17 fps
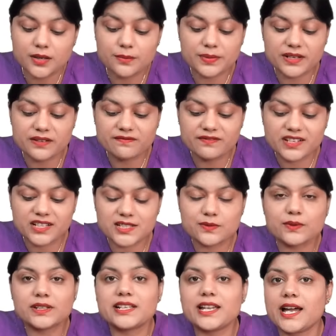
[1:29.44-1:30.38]
Pemphigus
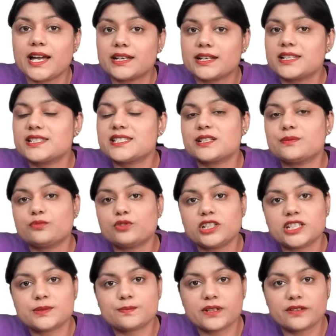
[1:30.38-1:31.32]
vulgaris and
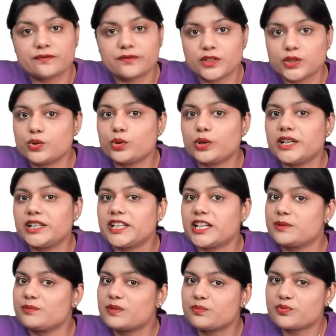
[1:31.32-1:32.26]
bullous pemphigoid
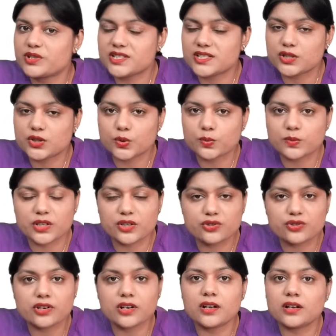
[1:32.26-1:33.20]
can be present over
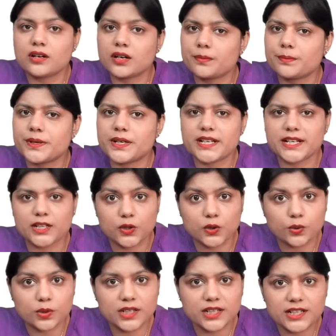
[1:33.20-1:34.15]
trunk, upper and
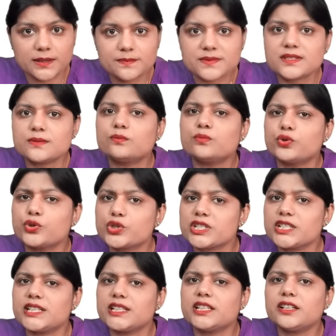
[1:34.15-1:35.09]
lower limbs,
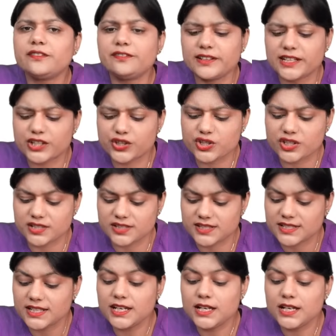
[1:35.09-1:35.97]
mostly in the flexures,